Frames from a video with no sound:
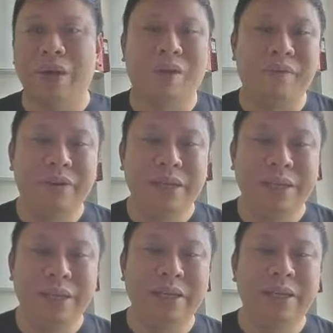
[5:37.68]

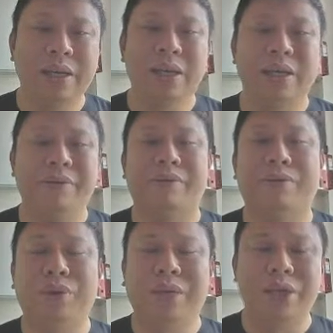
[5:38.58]
Conversely, if the
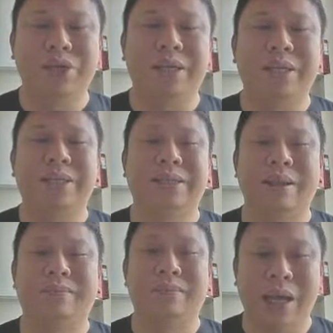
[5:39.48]
voltage is
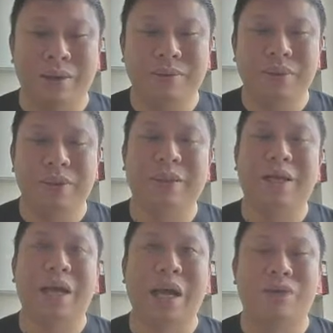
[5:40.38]
stepped down,
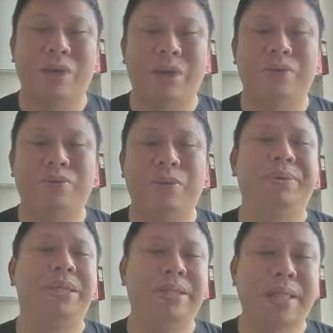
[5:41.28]
the current will
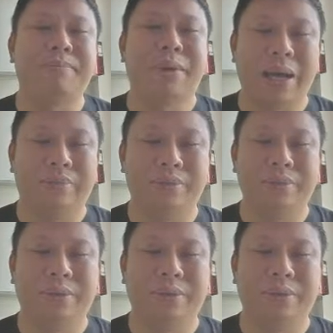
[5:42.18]
be stepped up.